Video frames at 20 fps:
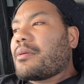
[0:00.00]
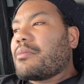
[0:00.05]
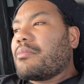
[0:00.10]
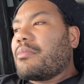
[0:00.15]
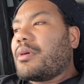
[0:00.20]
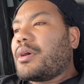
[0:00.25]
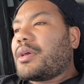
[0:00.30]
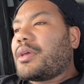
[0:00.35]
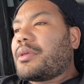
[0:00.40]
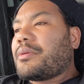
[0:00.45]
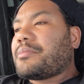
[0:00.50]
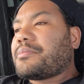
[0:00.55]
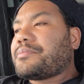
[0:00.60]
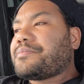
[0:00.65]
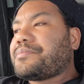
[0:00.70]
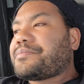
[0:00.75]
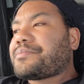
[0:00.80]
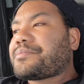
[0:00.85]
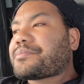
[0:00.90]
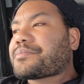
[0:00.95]
But
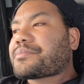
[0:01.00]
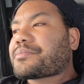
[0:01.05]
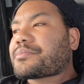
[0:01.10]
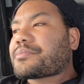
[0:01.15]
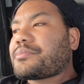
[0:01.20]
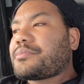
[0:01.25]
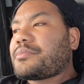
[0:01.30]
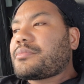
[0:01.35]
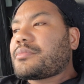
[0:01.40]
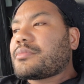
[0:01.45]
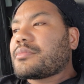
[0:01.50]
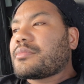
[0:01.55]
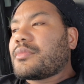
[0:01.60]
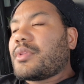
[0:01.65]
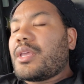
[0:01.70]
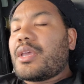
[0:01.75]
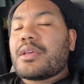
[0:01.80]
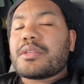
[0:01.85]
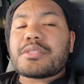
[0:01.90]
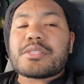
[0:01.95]

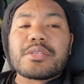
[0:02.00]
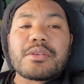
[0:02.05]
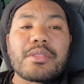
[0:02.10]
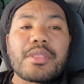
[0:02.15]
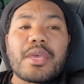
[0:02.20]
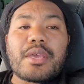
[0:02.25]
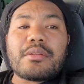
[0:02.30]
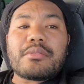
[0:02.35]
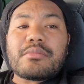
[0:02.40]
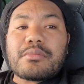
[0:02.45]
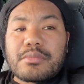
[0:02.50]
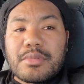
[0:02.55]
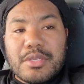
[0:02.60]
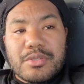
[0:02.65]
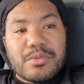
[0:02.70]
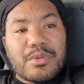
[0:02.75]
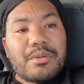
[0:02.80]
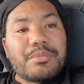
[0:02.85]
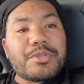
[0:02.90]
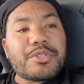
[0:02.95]
yeah, until then, that's
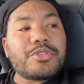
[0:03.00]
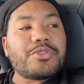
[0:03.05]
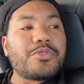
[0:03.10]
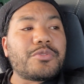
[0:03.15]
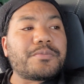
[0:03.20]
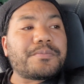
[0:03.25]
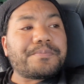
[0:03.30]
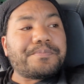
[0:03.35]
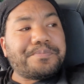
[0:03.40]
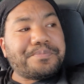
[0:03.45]
what I'm gonna do.